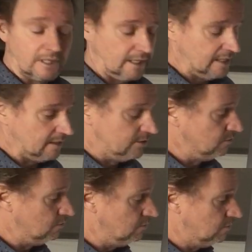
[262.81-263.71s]
I cannot
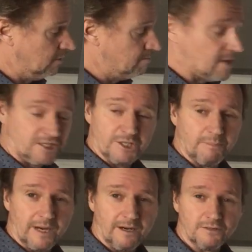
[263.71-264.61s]
do much
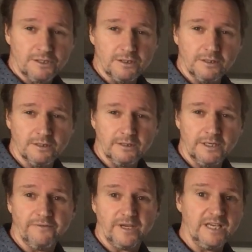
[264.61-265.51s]
about
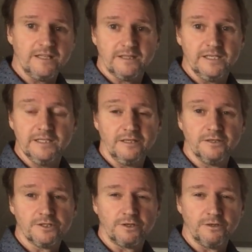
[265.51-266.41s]
if I get the
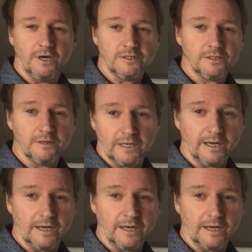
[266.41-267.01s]
illness or not.